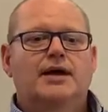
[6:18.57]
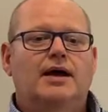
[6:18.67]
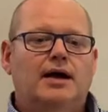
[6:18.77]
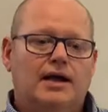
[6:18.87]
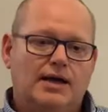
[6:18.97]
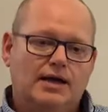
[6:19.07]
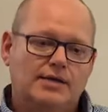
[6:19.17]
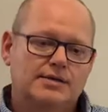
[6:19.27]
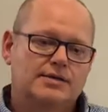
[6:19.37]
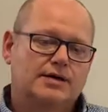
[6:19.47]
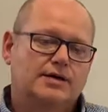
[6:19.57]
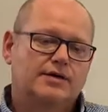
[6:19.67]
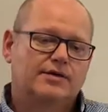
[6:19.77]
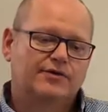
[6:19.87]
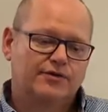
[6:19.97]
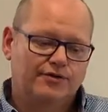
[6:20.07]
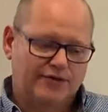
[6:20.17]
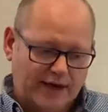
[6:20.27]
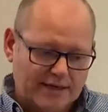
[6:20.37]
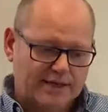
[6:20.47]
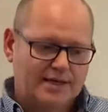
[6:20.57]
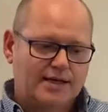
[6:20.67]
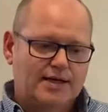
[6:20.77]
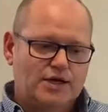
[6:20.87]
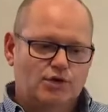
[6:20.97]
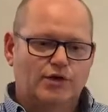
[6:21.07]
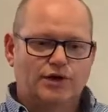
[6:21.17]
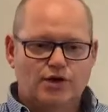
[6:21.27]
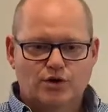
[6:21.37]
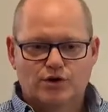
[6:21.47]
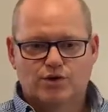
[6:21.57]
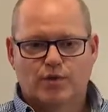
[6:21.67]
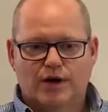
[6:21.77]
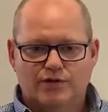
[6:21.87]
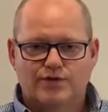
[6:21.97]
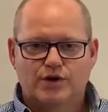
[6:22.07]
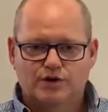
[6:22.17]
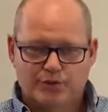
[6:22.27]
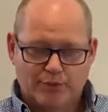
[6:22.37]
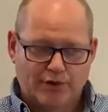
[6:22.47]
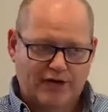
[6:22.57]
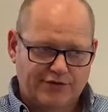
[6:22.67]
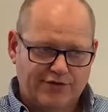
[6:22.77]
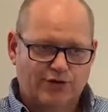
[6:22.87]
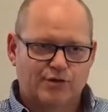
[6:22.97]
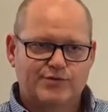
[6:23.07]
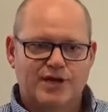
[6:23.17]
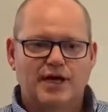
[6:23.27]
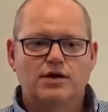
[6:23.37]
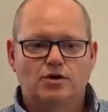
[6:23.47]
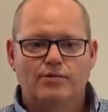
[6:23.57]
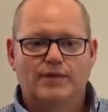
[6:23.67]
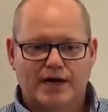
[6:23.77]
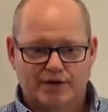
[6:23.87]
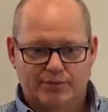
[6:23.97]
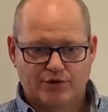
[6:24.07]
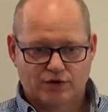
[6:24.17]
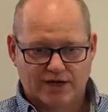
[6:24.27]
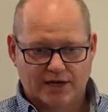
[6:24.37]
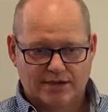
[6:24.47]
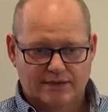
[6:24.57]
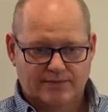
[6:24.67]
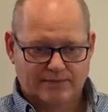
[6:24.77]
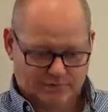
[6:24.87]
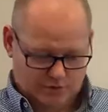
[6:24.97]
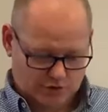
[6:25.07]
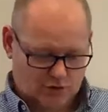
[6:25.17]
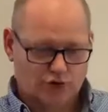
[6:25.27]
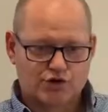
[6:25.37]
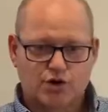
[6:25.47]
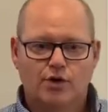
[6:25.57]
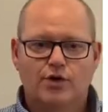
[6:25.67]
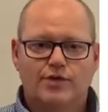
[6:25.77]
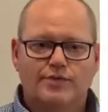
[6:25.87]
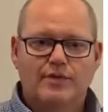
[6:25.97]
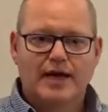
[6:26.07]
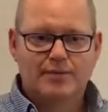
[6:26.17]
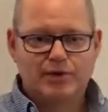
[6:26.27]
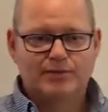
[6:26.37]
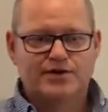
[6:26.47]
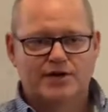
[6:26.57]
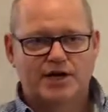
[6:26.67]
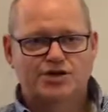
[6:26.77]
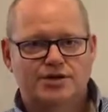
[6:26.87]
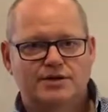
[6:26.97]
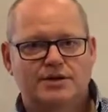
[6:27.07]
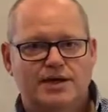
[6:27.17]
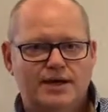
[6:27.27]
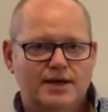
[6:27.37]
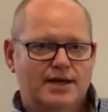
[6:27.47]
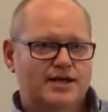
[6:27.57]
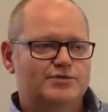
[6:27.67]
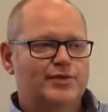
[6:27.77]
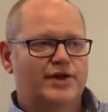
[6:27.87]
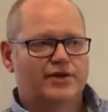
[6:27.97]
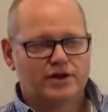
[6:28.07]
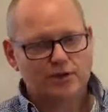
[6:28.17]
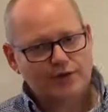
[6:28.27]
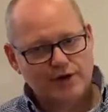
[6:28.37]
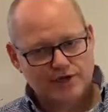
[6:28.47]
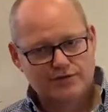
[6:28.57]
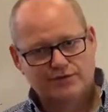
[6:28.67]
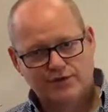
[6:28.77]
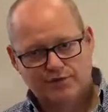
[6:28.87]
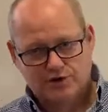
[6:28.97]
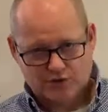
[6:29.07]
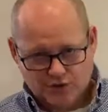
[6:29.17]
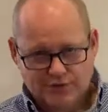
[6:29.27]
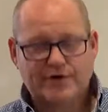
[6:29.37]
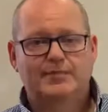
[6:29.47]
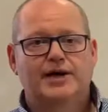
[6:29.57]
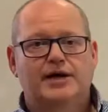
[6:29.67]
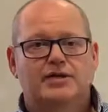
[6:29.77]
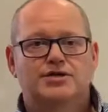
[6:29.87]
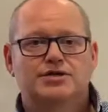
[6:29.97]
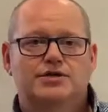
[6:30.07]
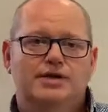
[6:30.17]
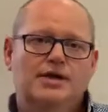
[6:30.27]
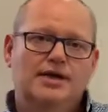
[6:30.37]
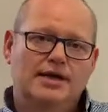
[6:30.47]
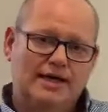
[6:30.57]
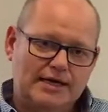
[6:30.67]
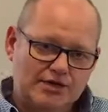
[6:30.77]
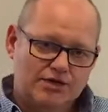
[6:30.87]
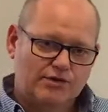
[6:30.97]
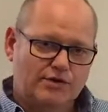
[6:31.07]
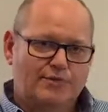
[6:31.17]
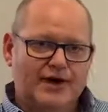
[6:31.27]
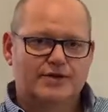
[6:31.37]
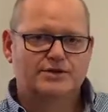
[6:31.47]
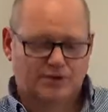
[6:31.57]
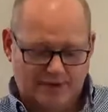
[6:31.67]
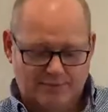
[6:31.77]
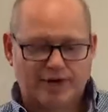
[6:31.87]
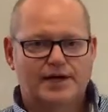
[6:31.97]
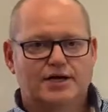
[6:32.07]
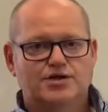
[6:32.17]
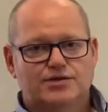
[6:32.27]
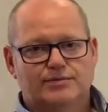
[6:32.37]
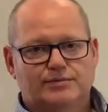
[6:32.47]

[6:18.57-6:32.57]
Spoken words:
and finally you will use one of those platforms in your minor project. So controller implementation is building the bridge from the software package into the practical application.